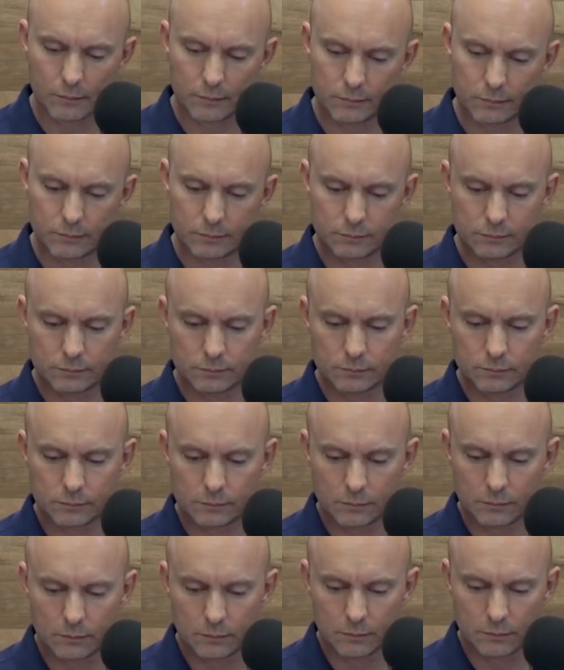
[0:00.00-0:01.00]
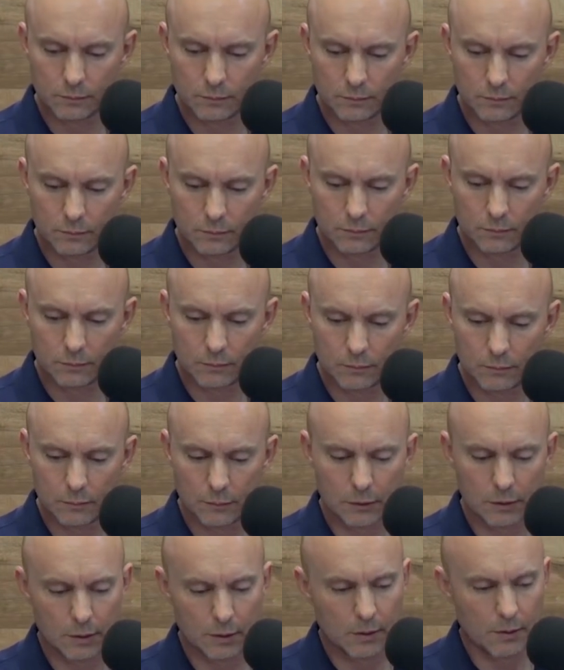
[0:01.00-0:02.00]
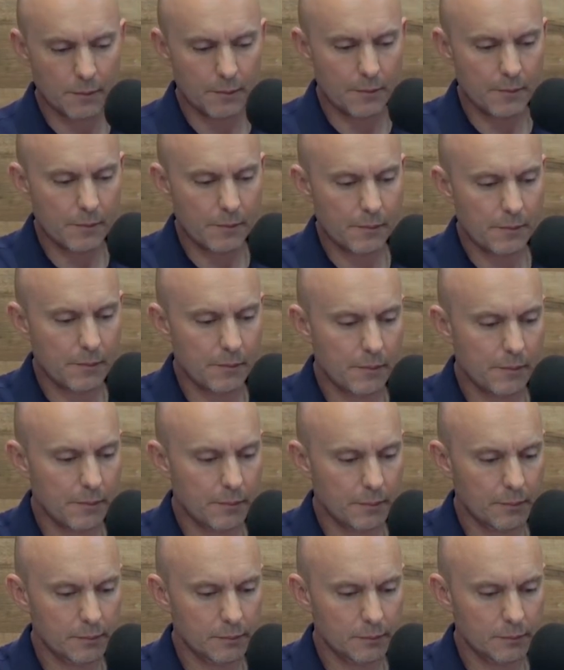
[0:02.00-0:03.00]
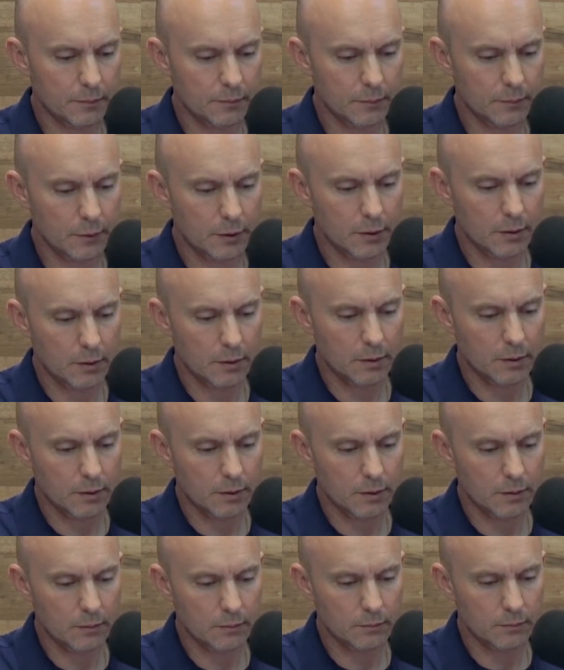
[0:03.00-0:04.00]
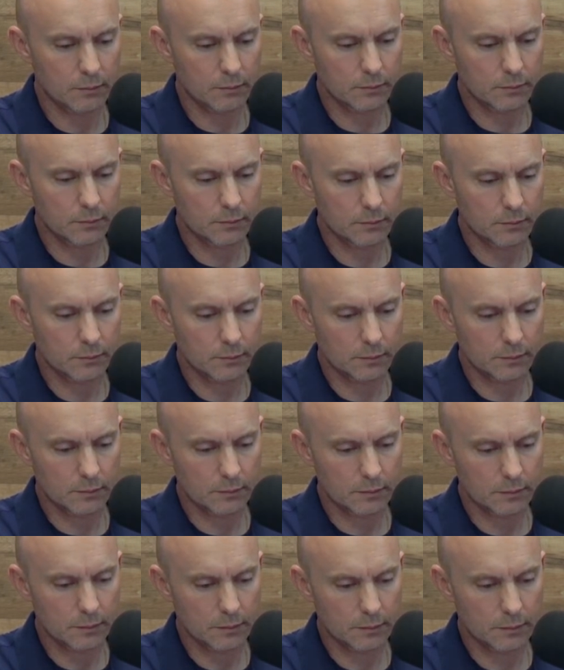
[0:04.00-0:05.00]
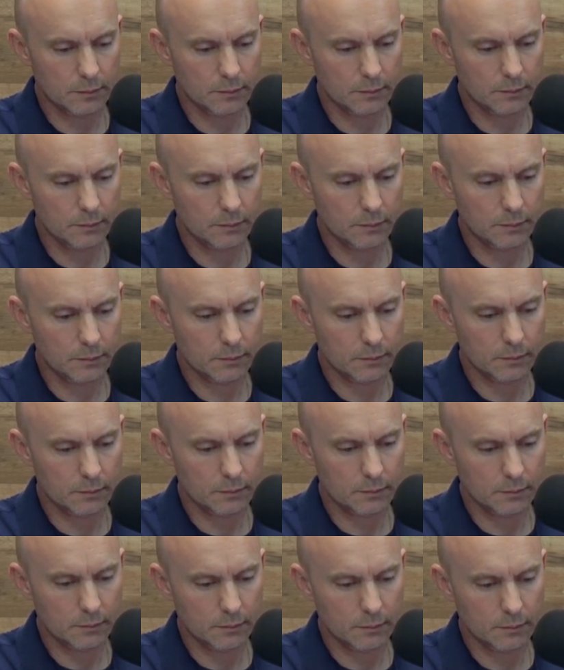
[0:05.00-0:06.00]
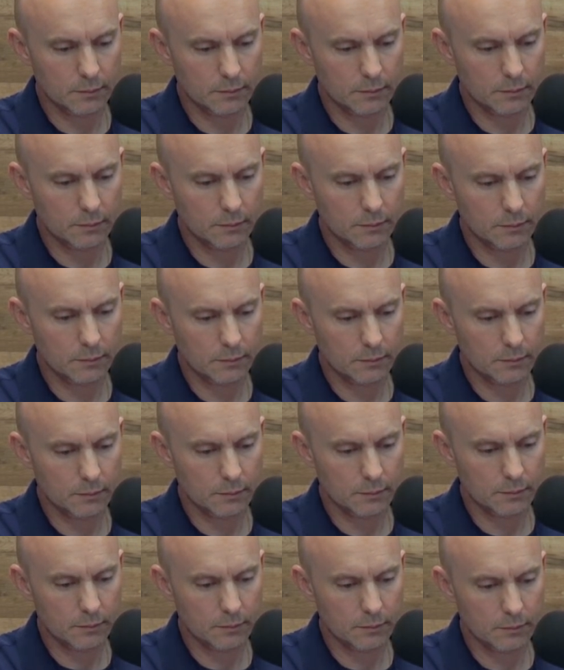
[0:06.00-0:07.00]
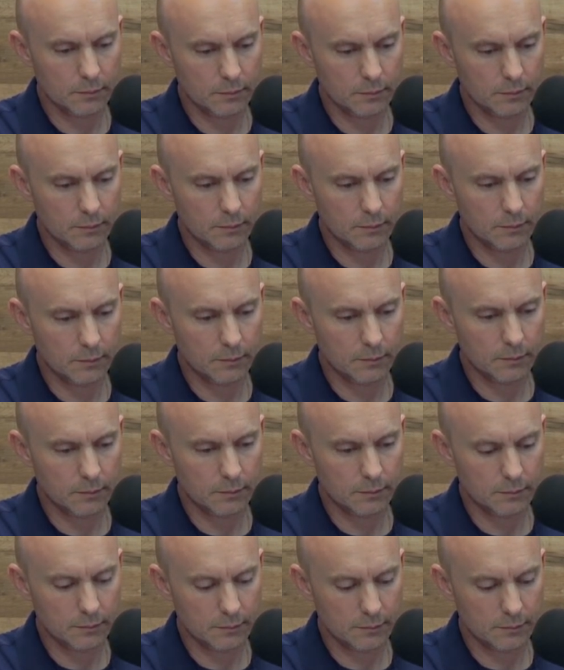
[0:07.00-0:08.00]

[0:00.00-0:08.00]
(not speaking)